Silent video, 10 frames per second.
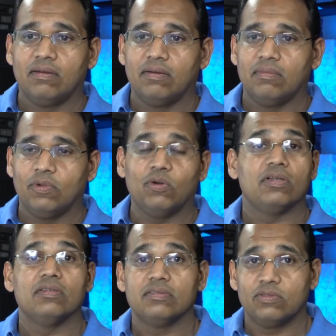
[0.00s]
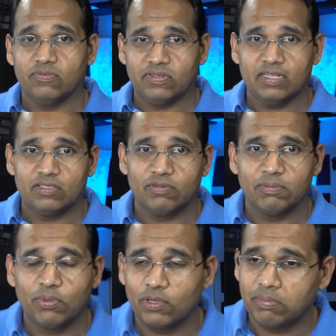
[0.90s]
Mona, don't forget to
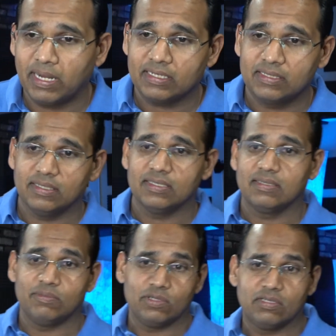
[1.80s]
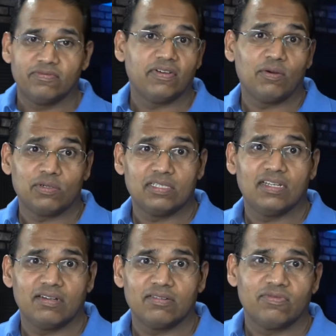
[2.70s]
report back to us. I'm looking forward to
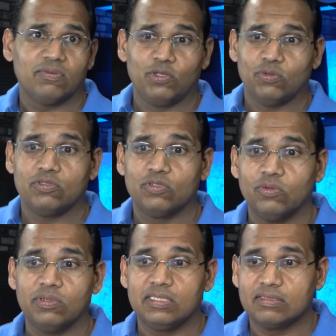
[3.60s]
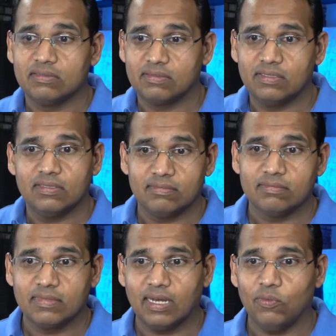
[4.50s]
hearing from you in 2 weeks to see
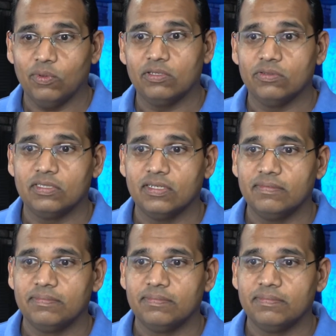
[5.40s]
how well you did.